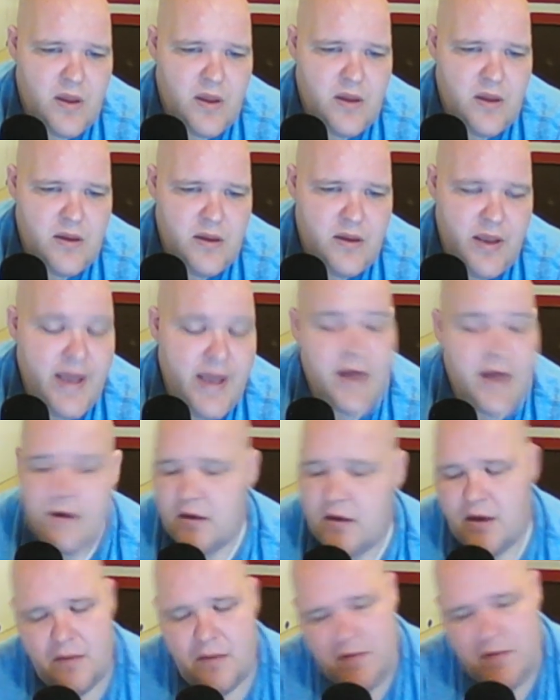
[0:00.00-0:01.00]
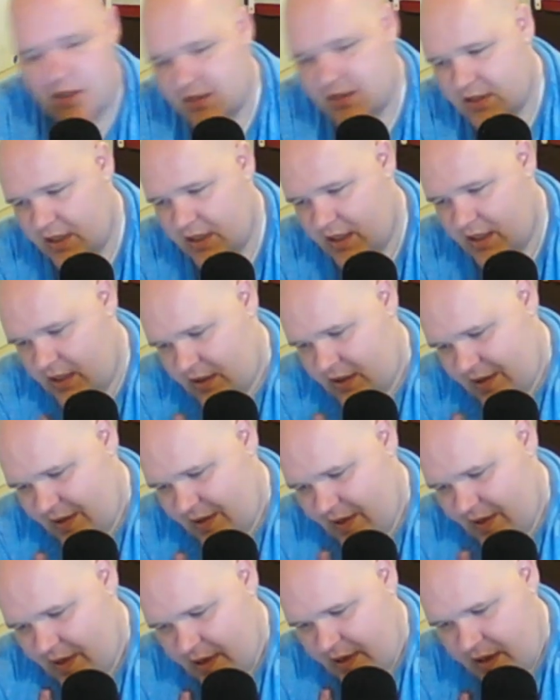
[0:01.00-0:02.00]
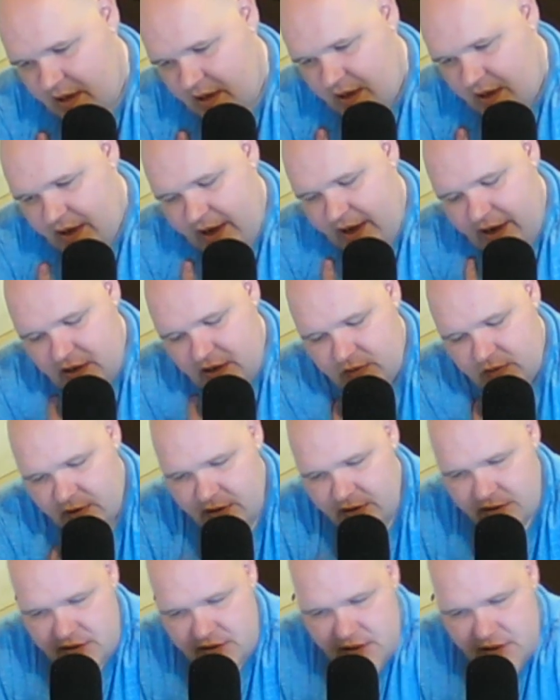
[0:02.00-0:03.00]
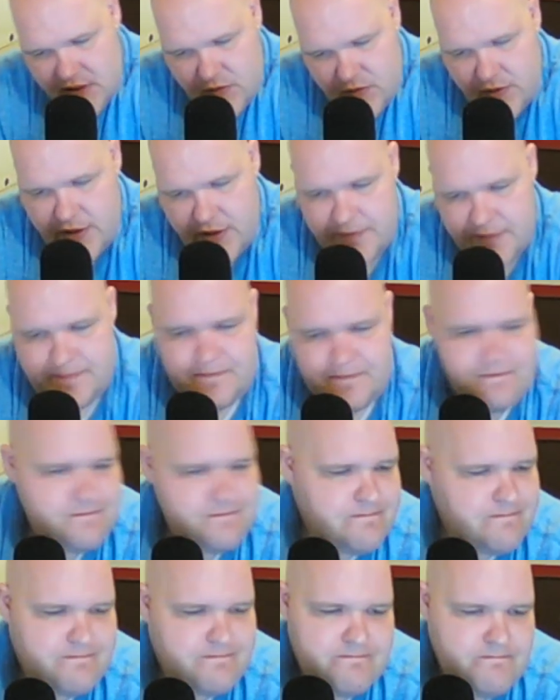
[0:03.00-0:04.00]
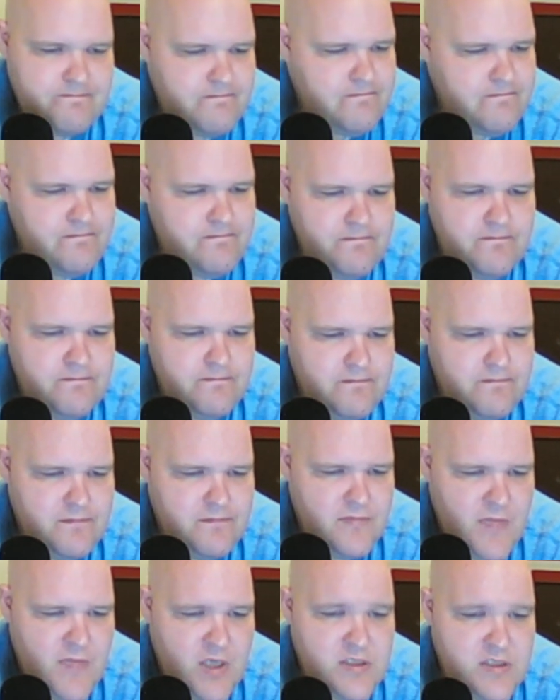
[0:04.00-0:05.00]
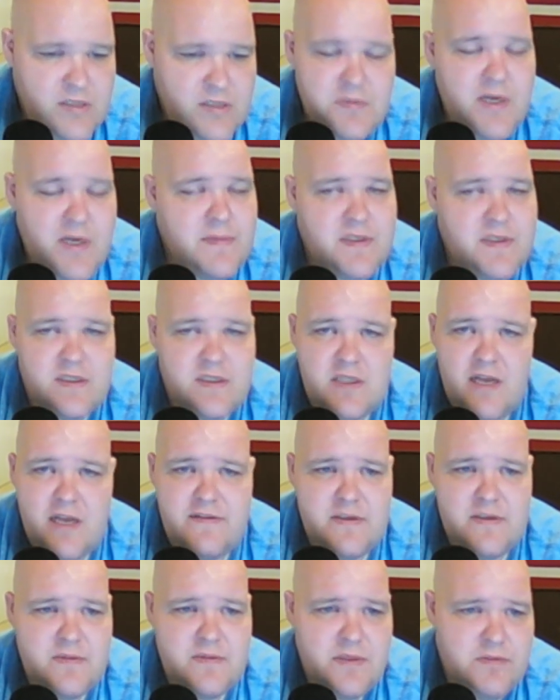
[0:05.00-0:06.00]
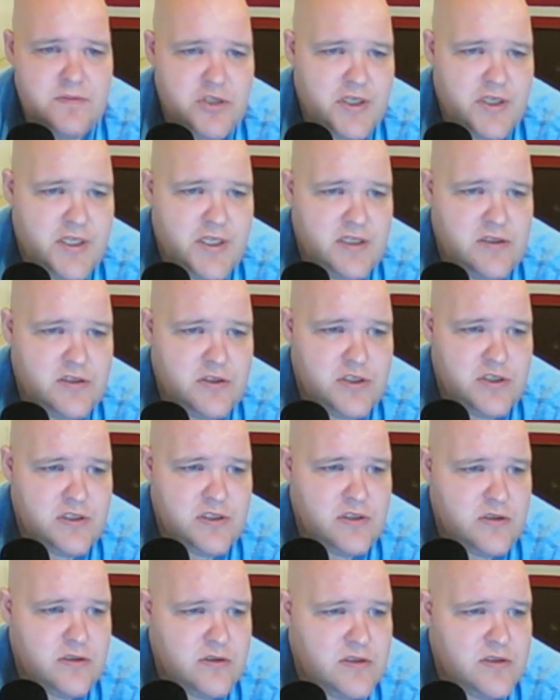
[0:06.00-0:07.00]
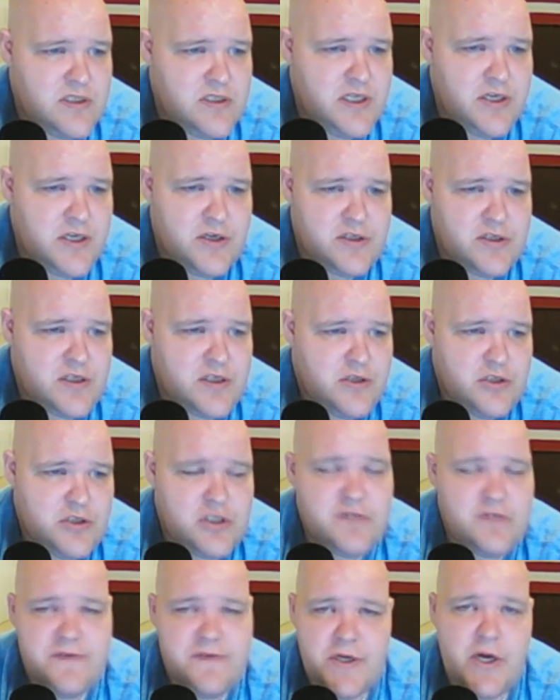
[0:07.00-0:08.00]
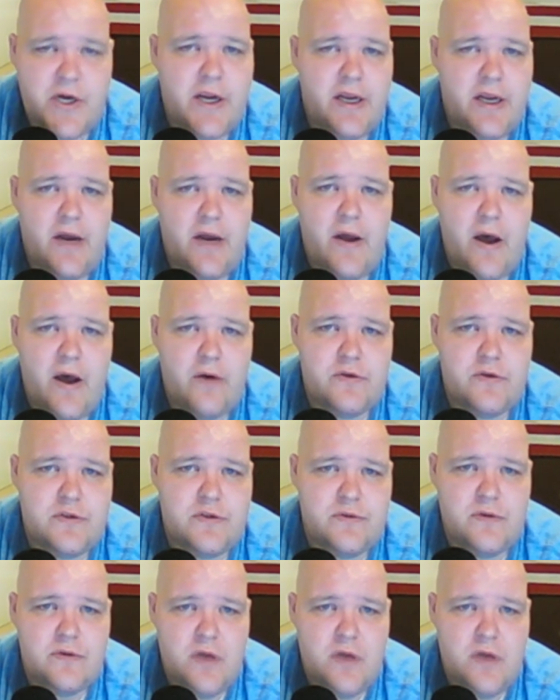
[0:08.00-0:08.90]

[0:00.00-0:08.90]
and I'm not saying, and it's one of those things where sometimes it's life. Sometimes your kids are just little stinkers, and they're just figuring out how to